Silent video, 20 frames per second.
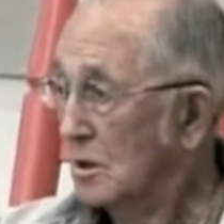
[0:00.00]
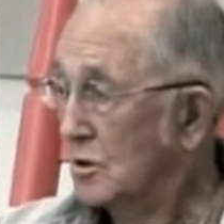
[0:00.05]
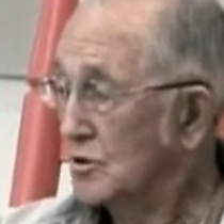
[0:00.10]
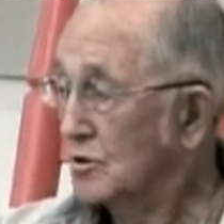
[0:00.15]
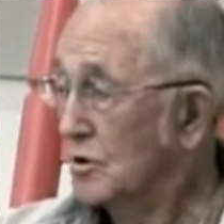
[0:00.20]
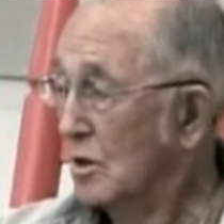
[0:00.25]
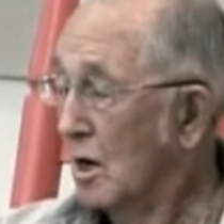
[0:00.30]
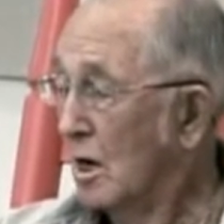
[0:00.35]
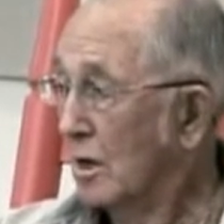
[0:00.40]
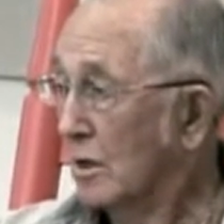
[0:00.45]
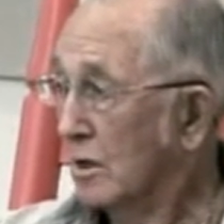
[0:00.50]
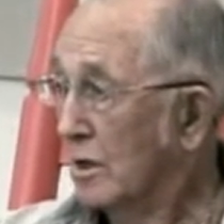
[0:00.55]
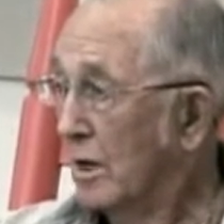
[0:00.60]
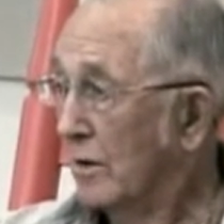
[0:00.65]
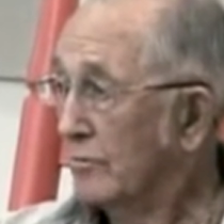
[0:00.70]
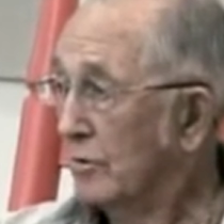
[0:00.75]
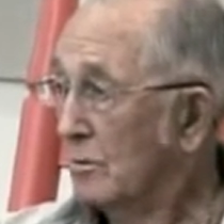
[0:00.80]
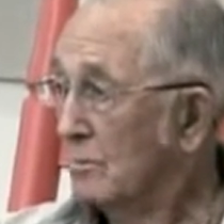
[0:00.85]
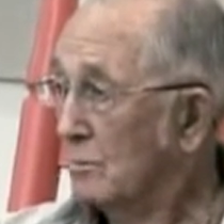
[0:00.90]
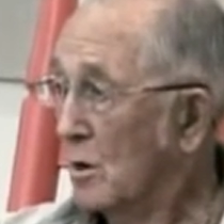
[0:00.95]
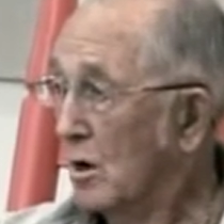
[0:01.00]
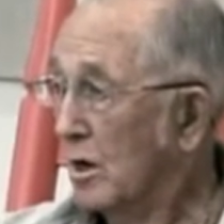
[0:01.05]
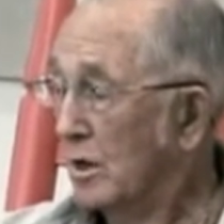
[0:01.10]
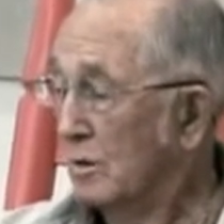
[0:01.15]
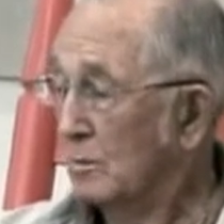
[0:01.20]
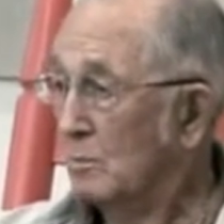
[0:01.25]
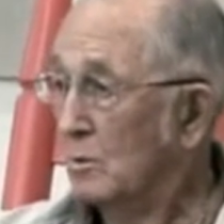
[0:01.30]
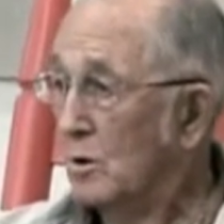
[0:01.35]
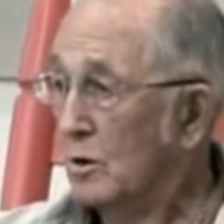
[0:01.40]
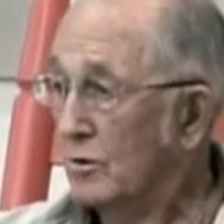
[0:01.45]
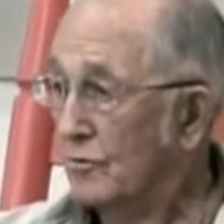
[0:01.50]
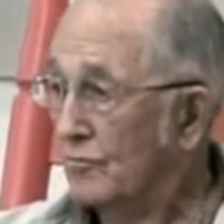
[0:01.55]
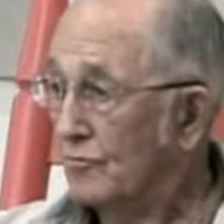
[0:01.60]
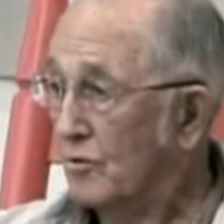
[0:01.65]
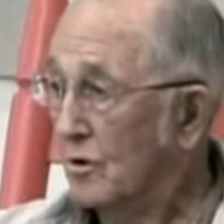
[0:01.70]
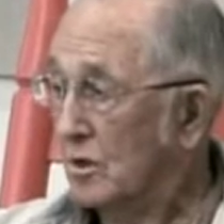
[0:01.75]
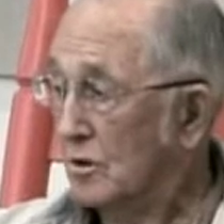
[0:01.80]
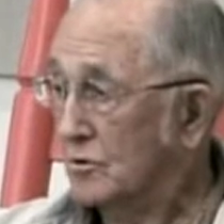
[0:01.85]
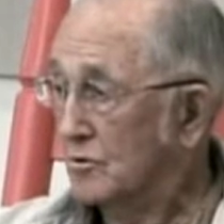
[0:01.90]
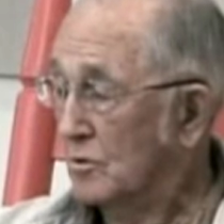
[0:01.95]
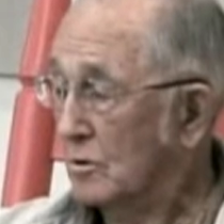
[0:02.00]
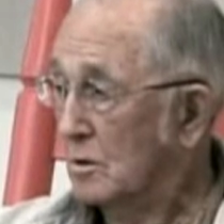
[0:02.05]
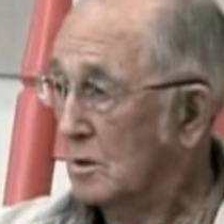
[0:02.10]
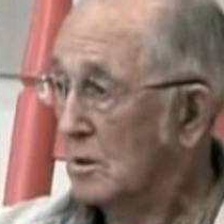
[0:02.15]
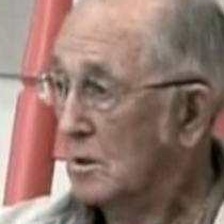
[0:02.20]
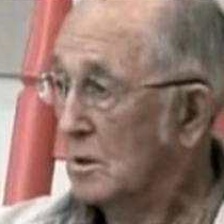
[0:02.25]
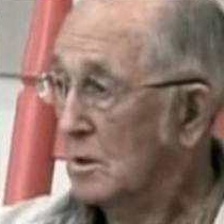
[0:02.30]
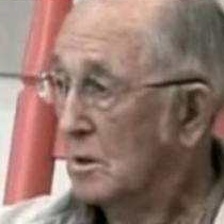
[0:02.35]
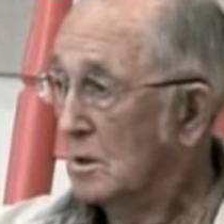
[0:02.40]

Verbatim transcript: It's not governed by the marine fishery.